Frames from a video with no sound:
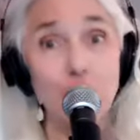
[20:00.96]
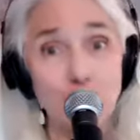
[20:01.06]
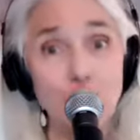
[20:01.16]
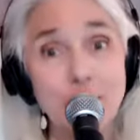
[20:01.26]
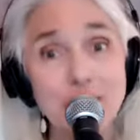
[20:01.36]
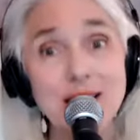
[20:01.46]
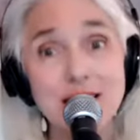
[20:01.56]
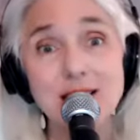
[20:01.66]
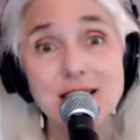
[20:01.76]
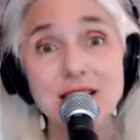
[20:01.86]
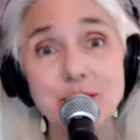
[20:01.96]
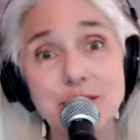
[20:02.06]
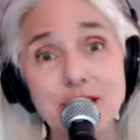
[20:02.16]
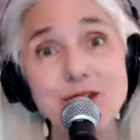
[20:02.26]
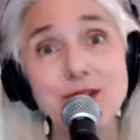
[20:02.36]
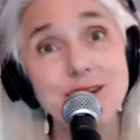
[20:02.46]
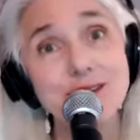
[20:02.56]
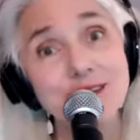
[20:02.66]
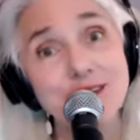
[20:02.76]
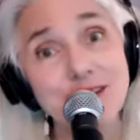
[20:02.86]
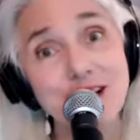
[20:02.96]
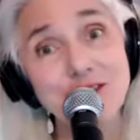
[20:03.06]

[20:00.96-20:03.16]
women need to see a picture of the divine